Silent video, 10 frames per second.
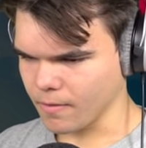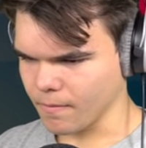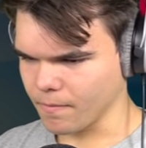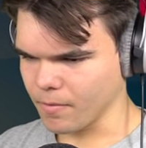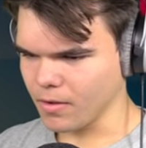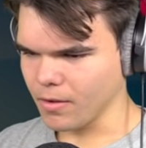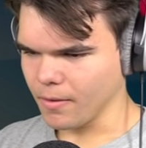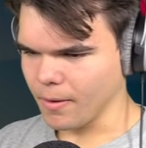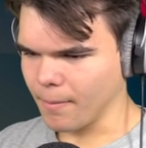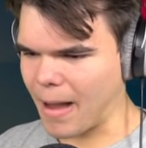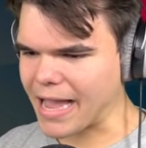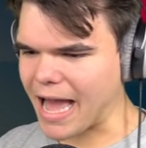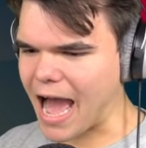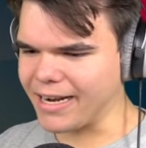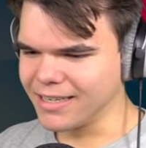What the? What the
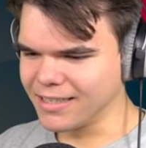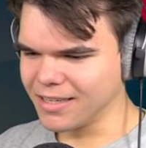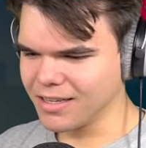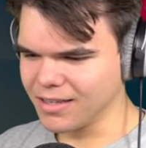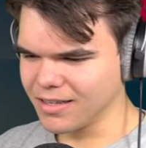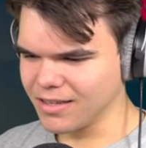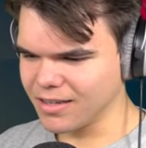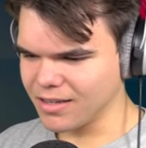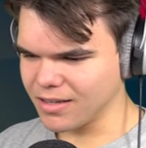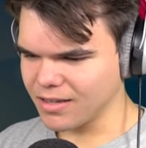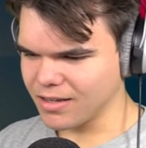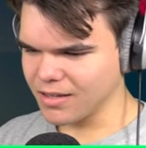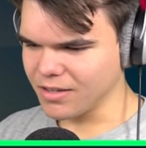hell? What?